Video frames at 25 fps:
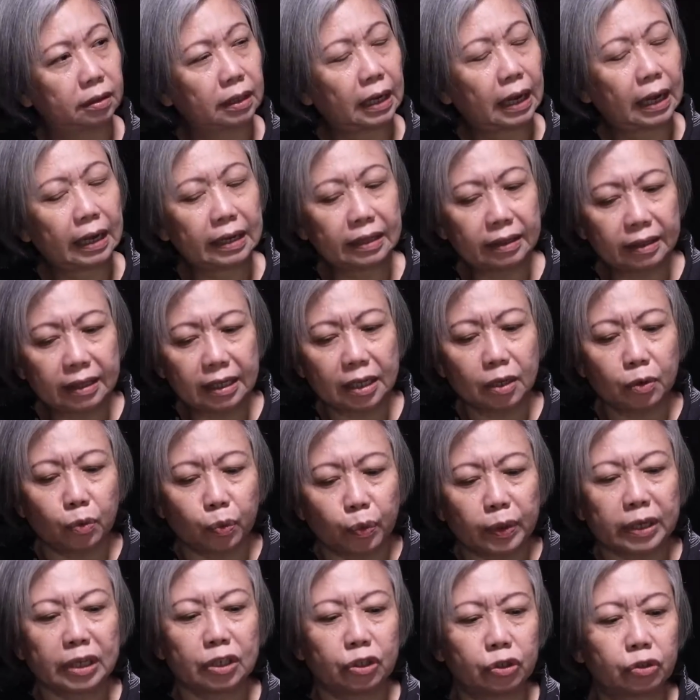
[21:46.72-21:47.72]
I think
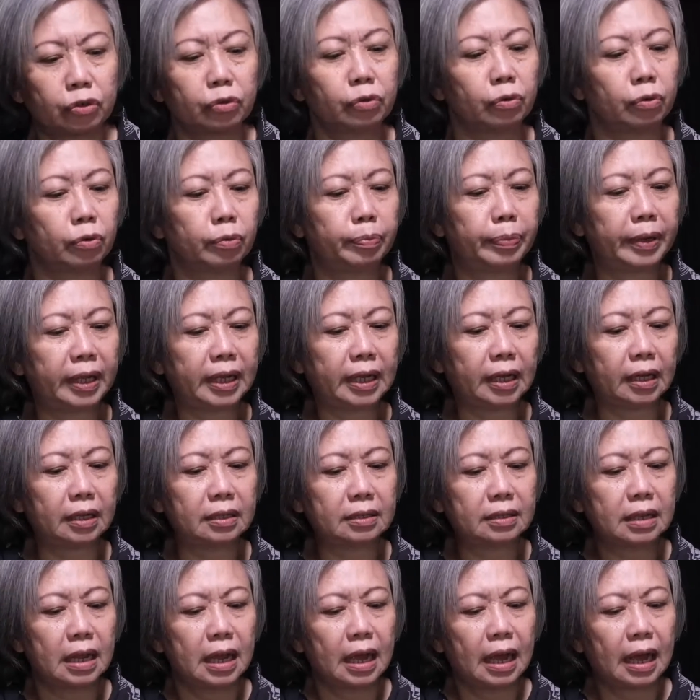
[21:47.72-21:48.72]
we do,
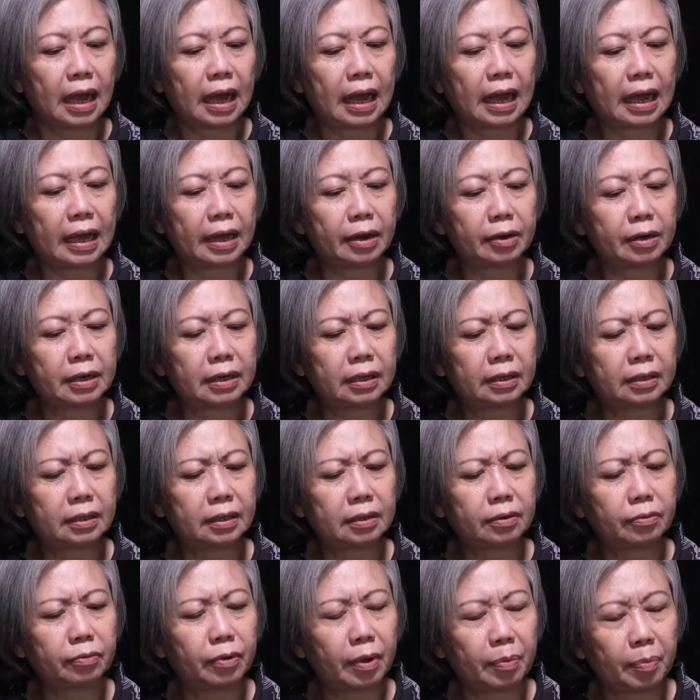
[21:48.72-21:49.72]
because I
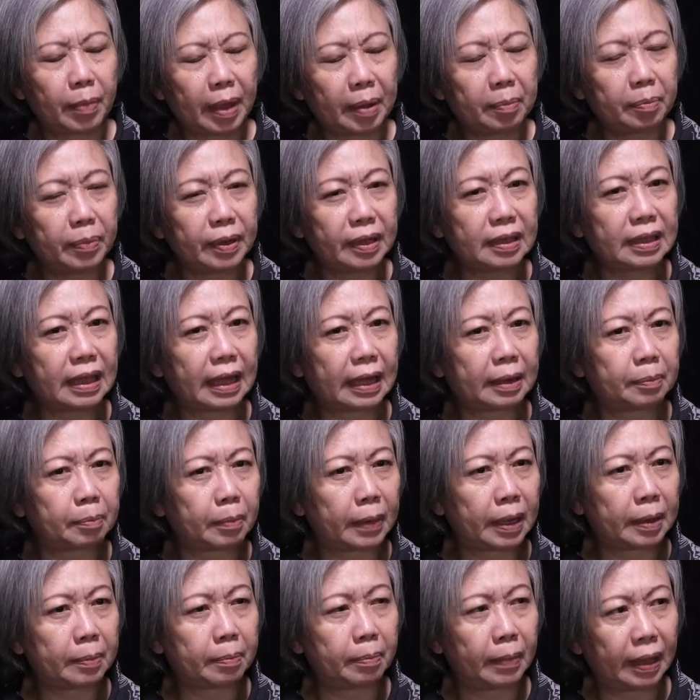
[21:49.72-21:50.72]
remember that
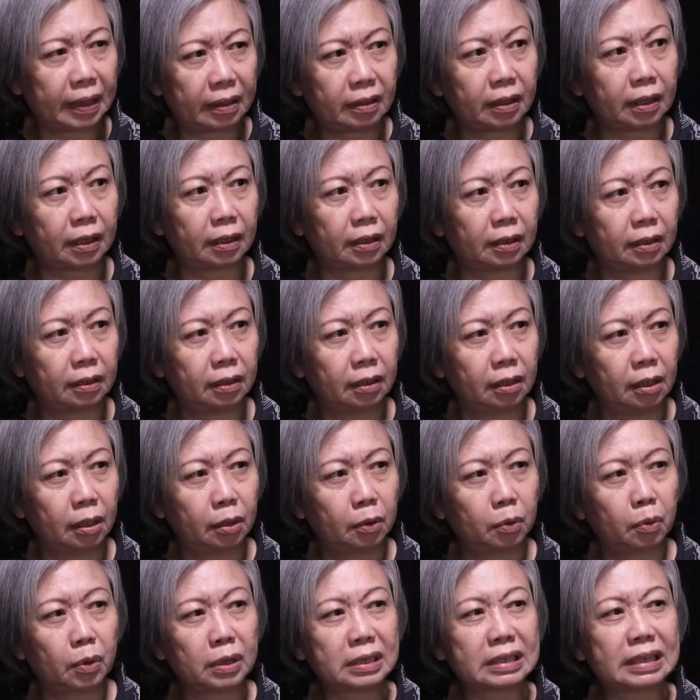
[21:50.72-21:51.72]
my mother
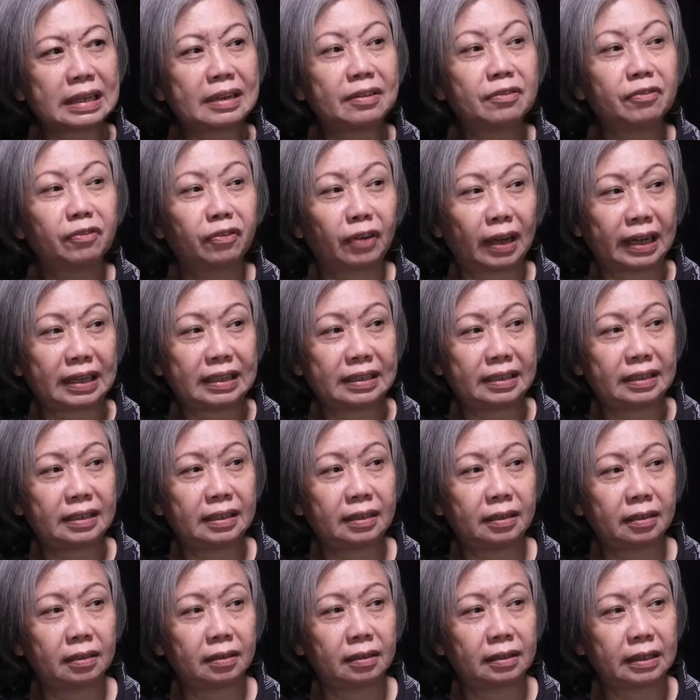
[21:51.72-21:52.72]
was
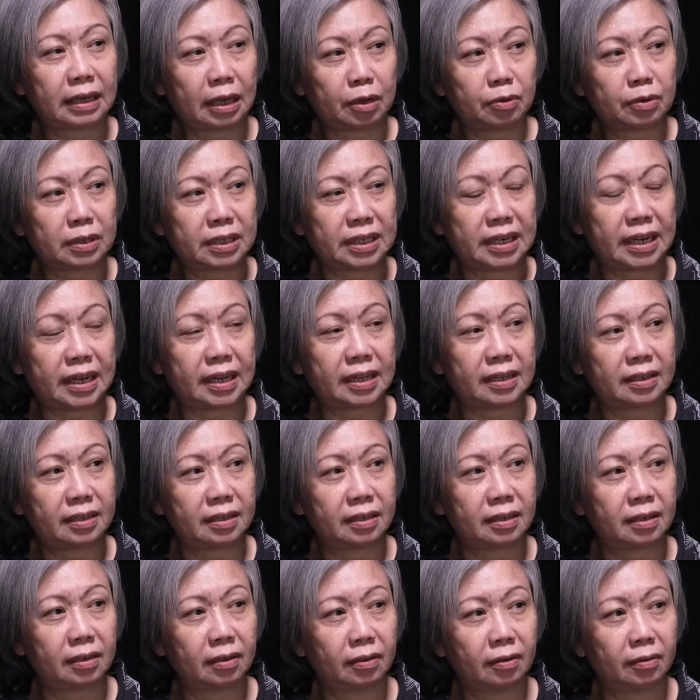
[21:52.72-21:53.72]
invited
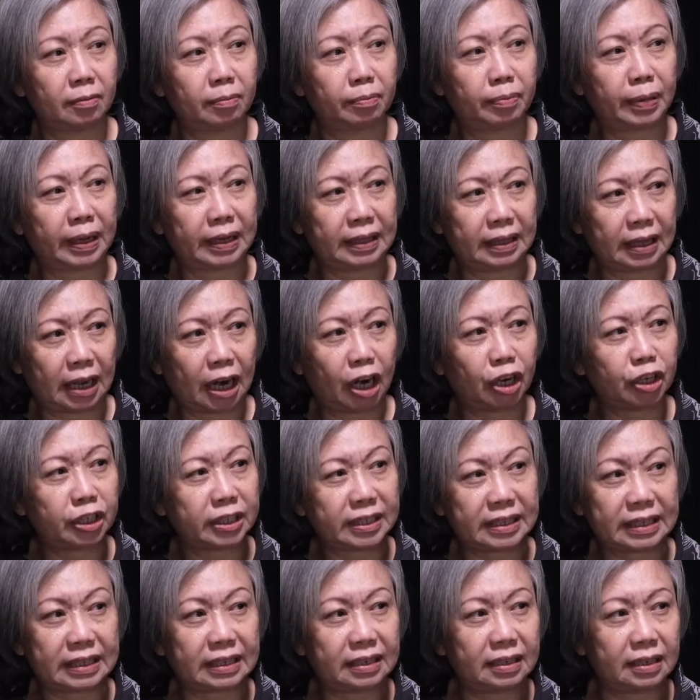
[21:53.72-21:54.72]
downstairs by the
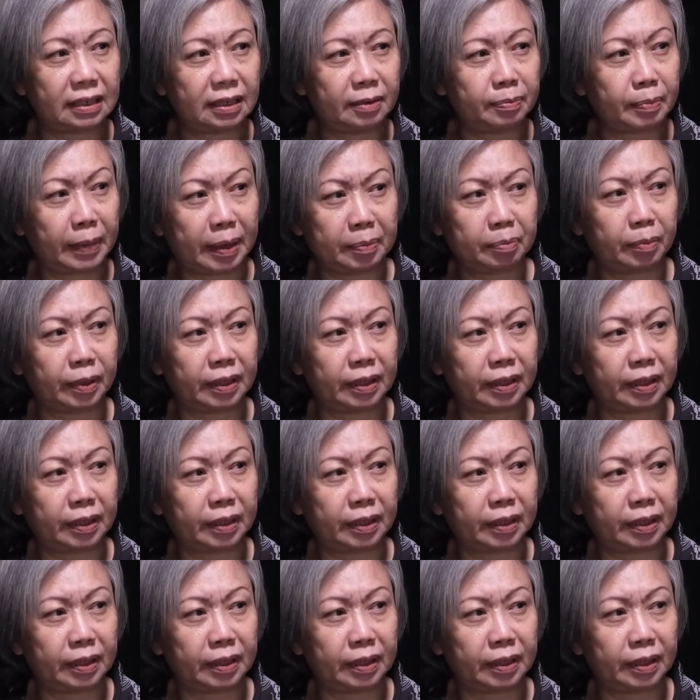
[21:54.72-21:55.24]
RC members.